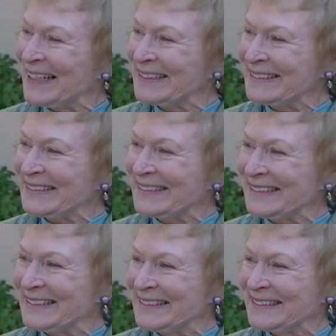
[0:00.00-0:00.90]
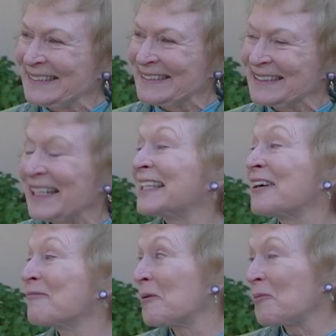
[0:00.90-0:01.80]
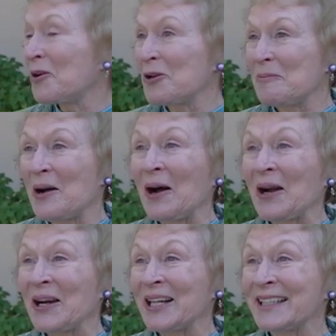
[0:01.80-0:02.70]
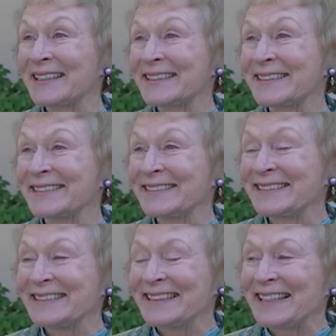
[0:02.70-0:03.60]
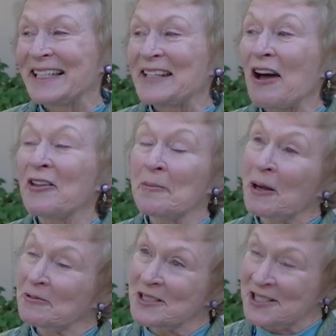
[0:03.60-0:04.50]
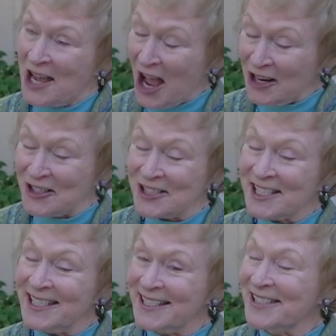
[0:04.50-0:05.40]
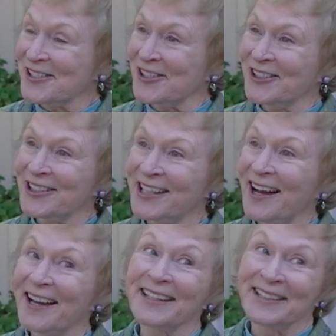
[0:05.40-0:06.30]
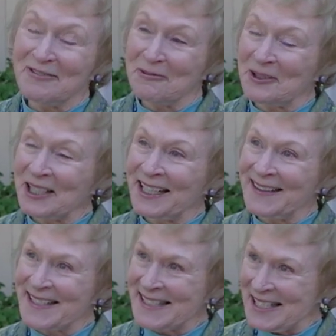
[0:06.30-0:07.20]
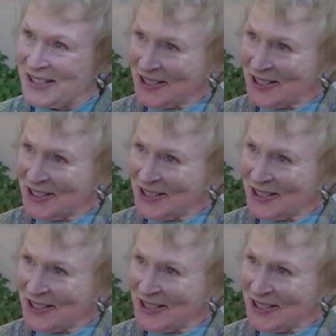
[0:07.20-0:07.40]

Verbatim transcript: else? I love Memorial Park. And now that I'm a retired teacher, I love working at the senior